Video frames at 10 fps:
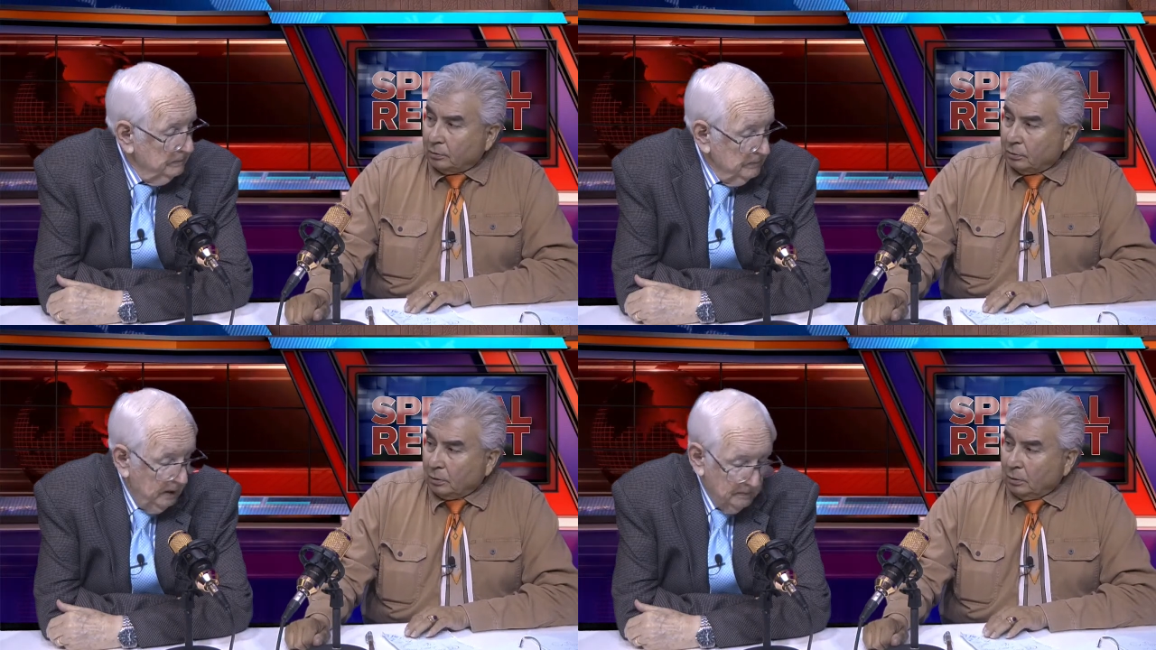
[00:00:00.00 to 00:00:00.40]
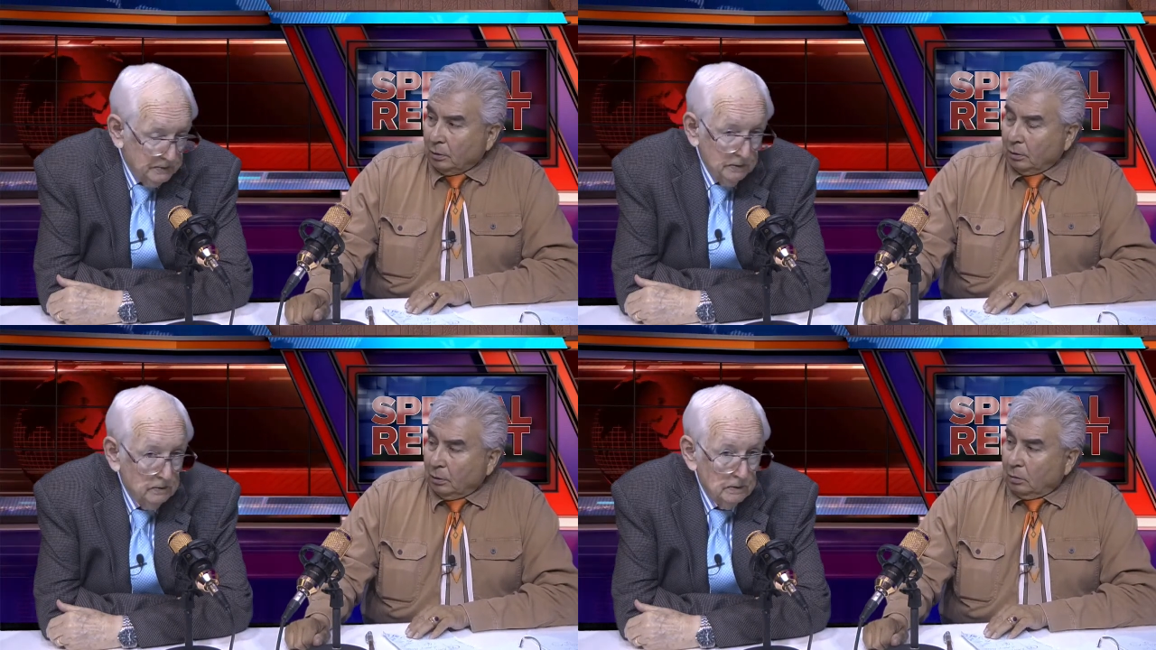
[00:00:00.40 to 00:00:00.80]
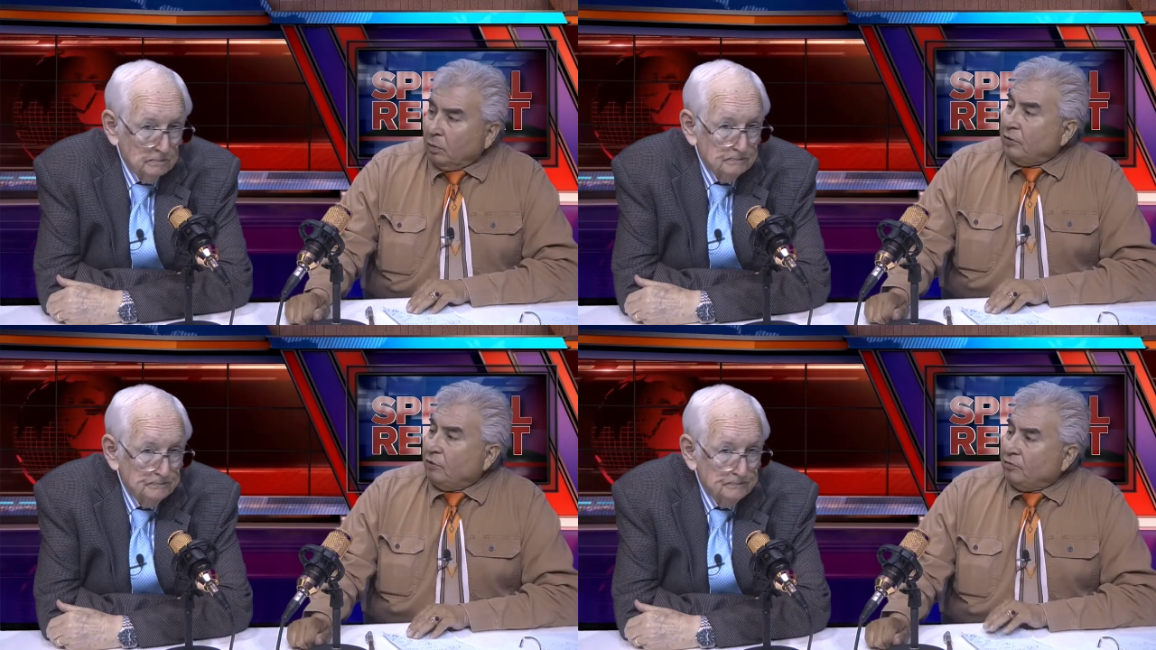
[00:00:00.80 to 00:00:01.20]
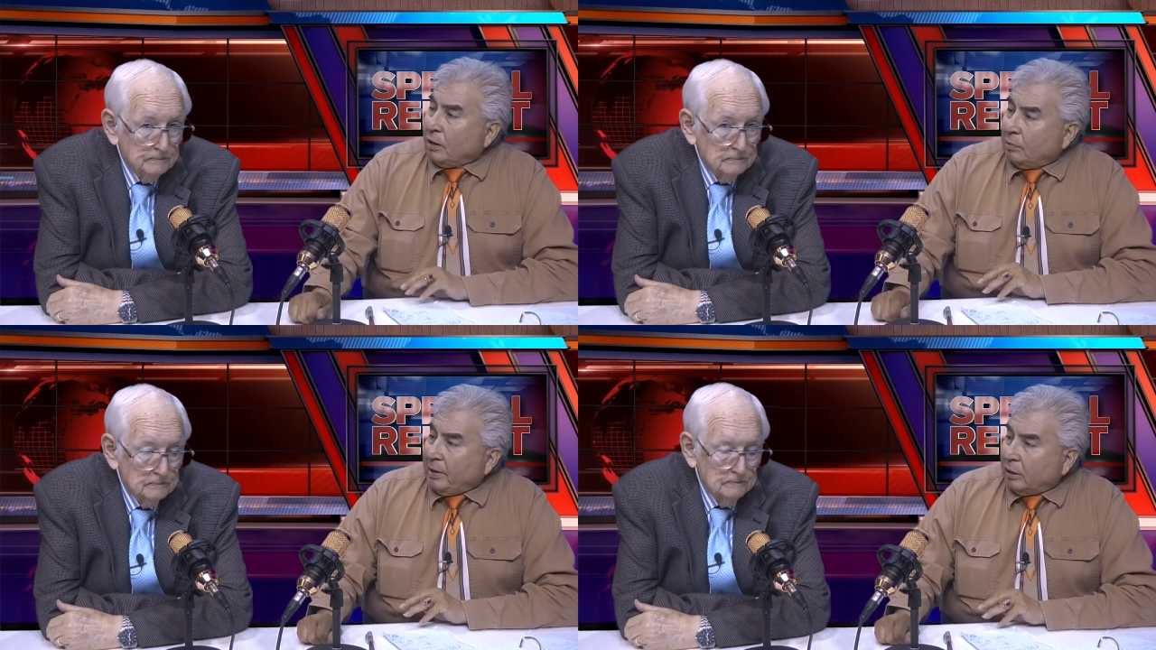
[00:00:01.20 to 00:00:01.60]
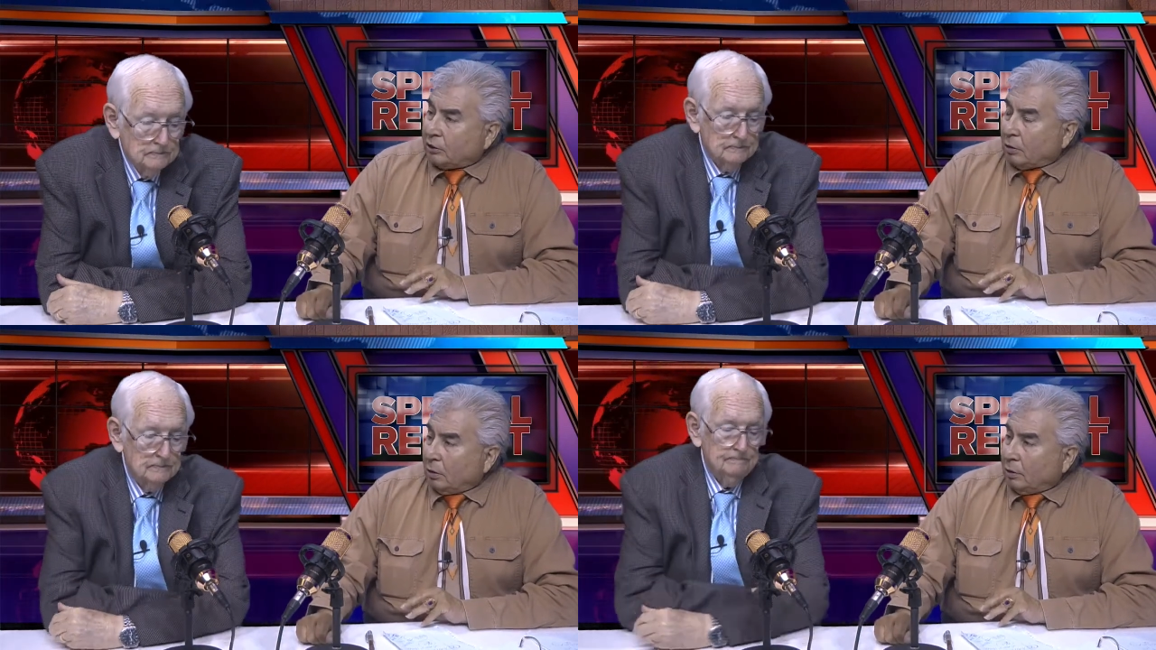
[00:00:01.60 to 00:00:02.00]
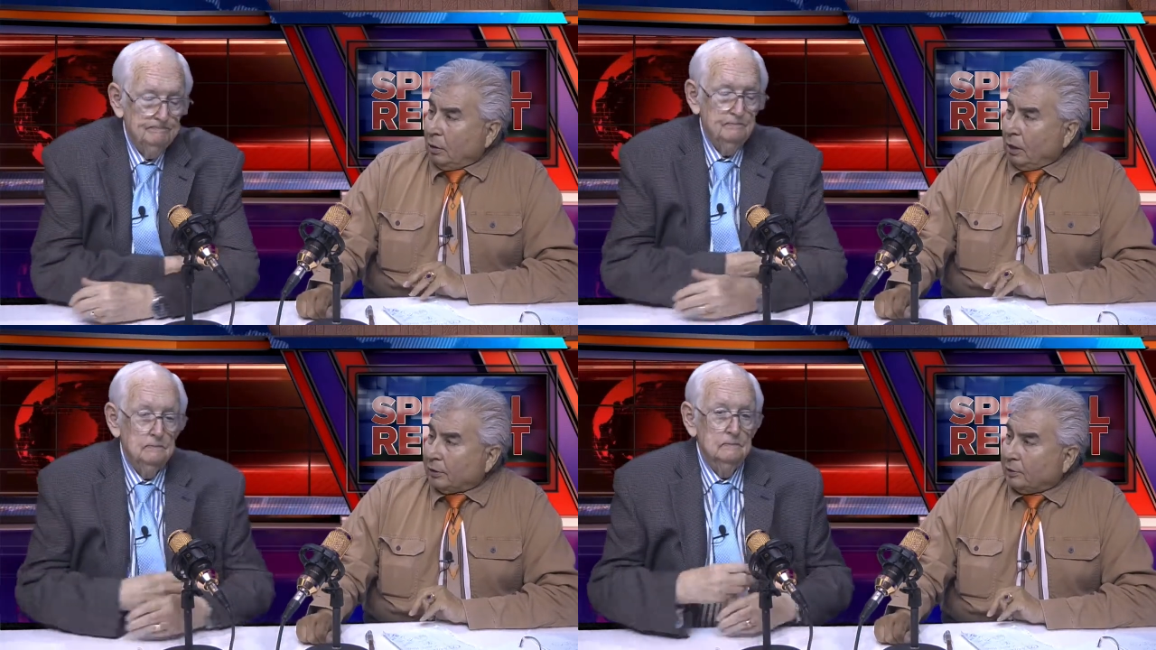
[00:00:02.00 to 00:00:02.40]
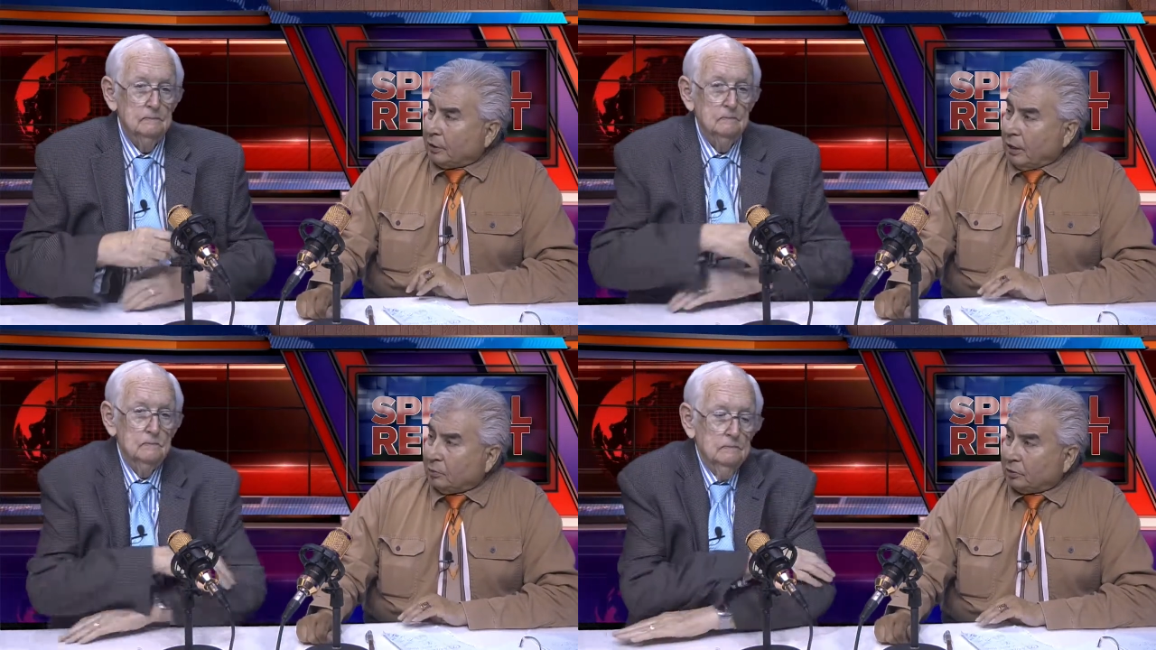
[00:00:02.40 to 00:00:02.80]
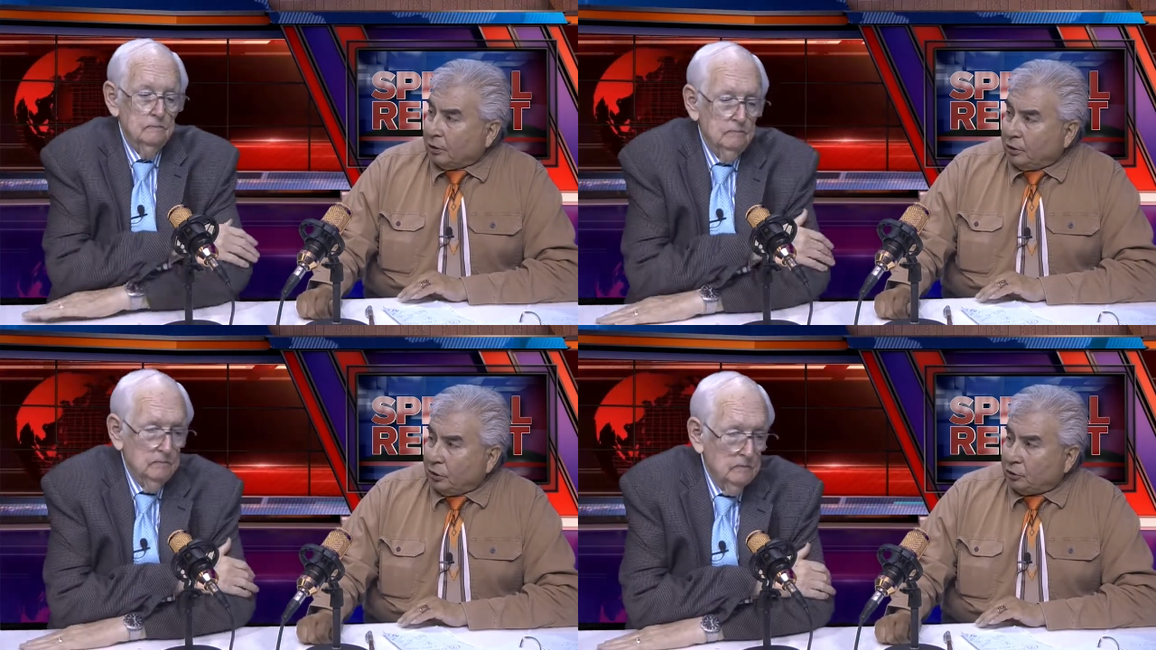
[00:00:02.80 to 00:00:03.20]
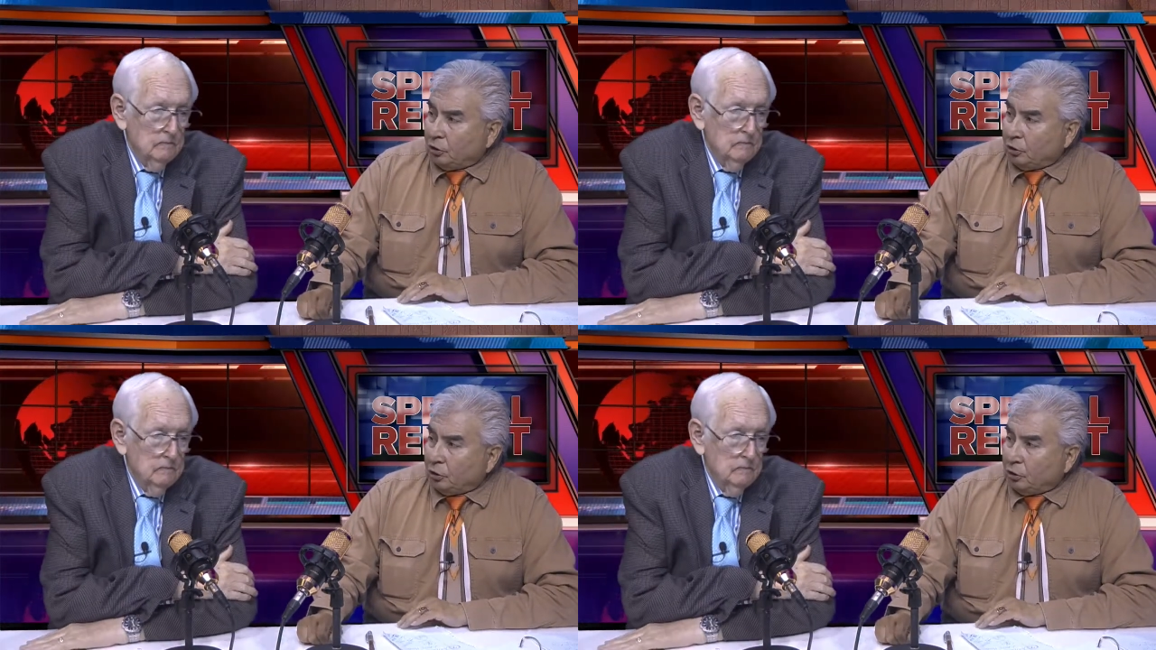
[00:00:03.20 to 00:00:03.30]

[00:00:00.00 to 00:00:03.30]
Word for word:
Speaker 1: Absolutely. Whether you've got a mask on or not, the guy was going to hit